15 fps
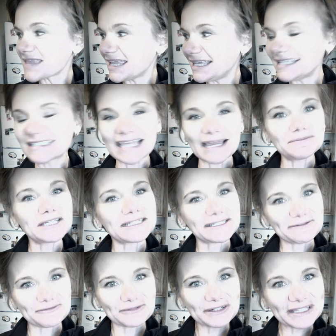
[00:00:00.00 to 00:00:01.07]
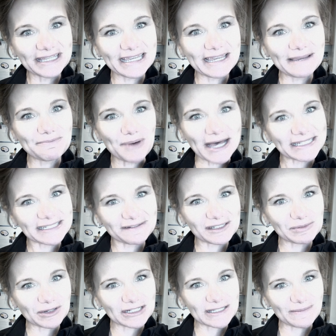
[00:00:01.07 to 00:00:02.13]
he's kept us in really positive
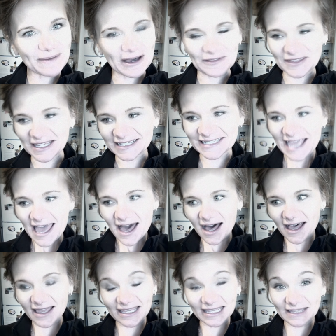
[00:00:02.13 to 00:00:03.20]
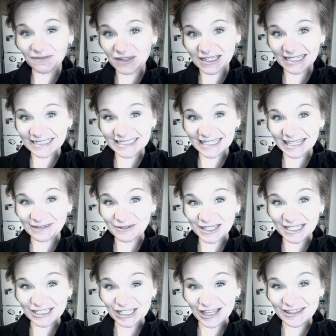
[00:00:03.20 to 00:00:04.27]
spirits about this, even in dealing
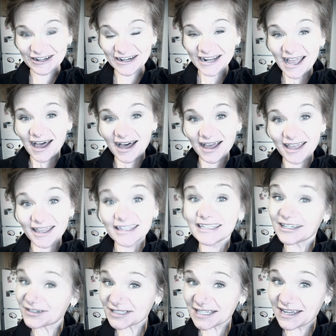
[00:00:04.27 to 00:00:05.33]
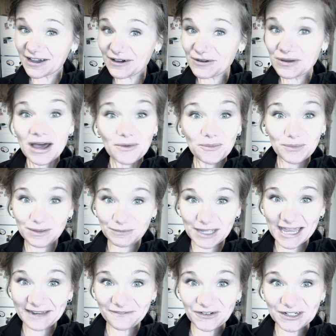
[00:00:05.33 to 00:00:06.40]
with each other. Years ago, when
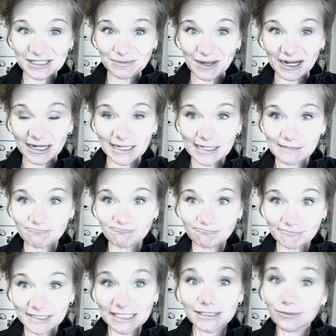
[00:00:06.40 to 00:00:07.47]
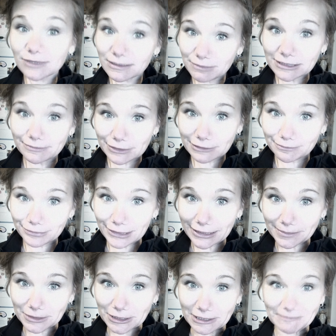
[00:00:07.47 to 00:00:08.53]
we had first married, this would have been a big
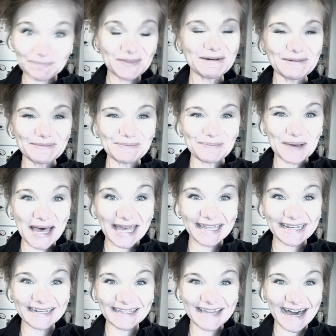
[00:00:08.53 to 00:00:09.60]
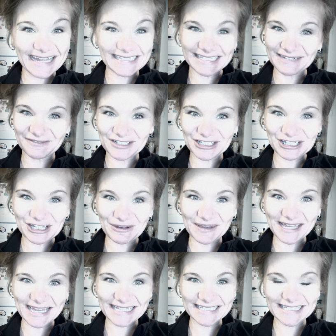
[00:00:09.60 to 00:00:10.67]
problem. But God is even
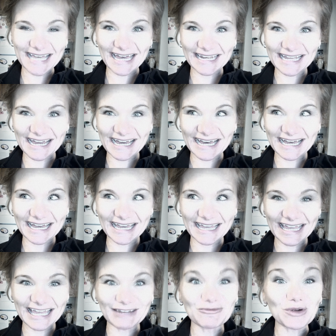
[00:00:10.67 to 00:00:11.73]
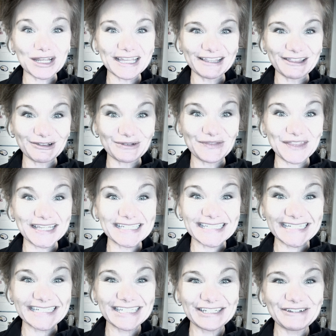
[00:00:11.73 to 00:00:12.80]
showing us that in working through
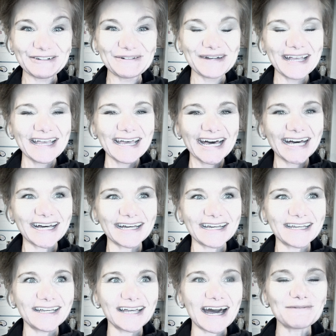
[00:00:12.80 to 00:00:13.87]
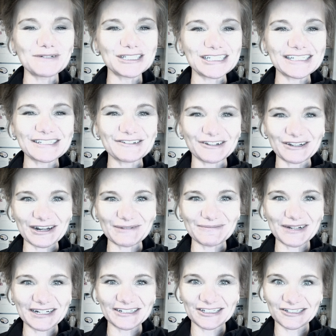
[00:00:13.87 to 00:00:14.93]
this issue, how much he's grown our
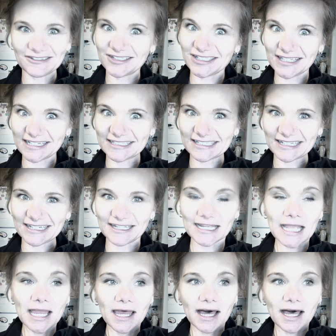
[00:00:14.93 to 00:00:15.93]
marriage too. So that's good.